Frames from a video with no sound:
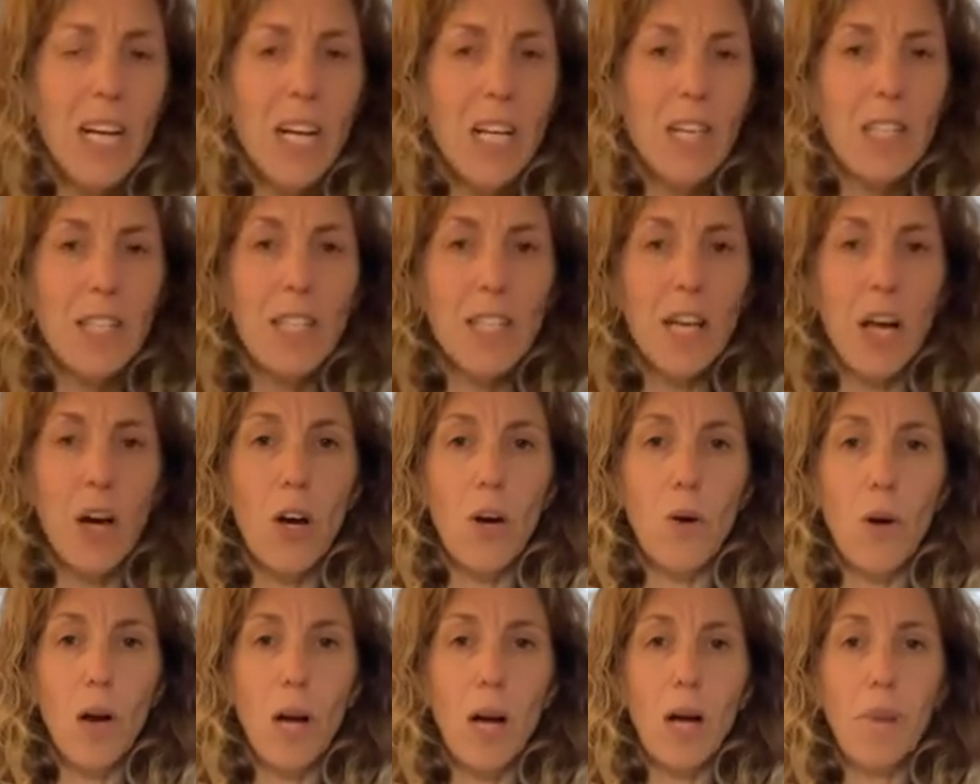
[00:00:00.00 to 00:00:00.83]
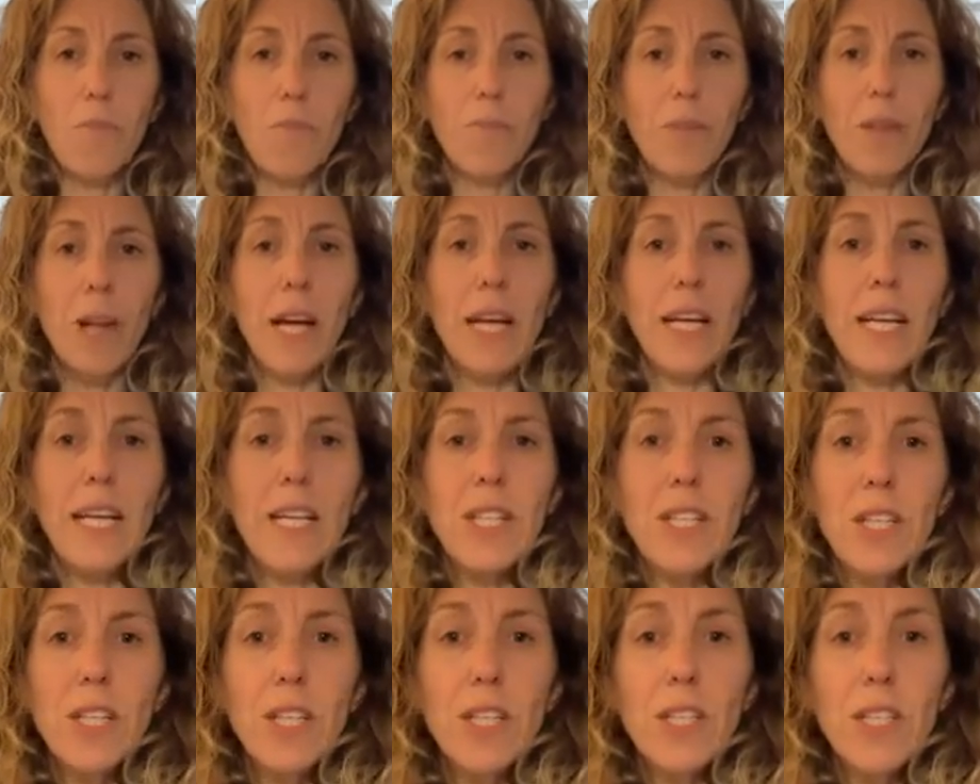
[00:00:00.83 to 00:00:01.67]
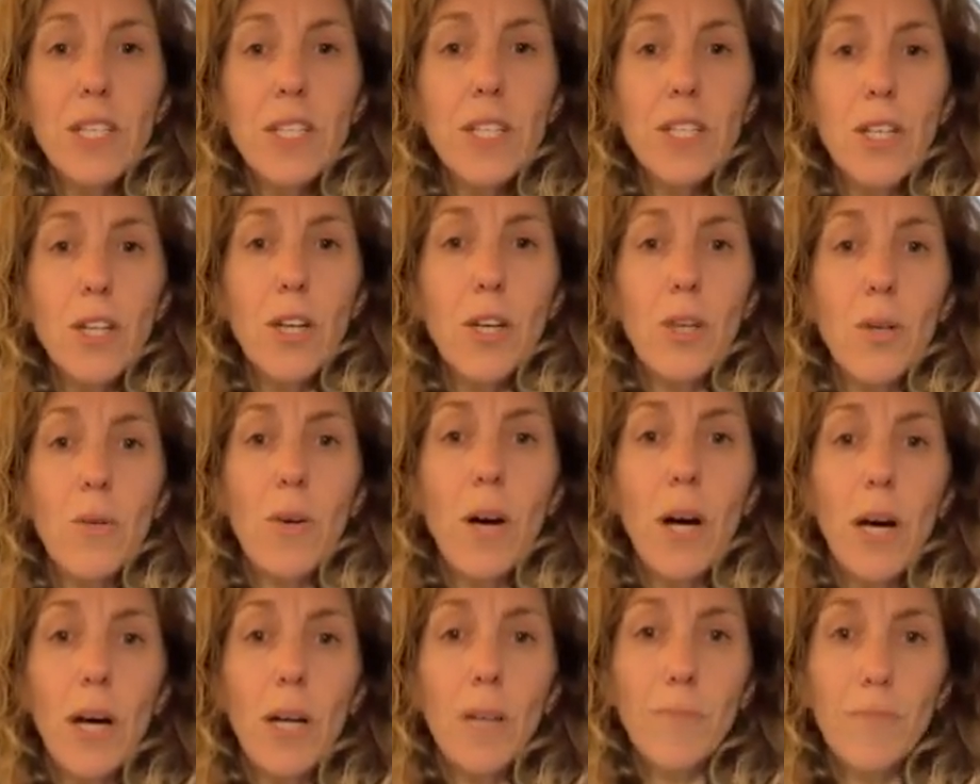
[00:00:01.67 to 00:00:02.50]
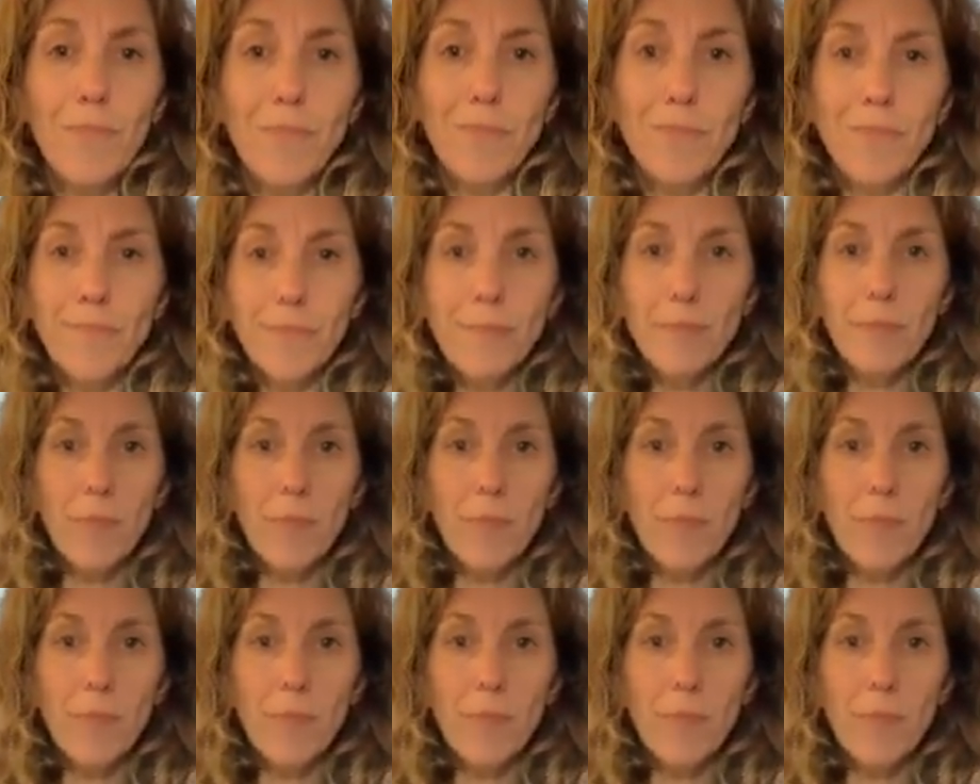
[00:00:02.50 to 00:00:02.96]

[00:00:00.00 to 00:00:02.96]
So I need to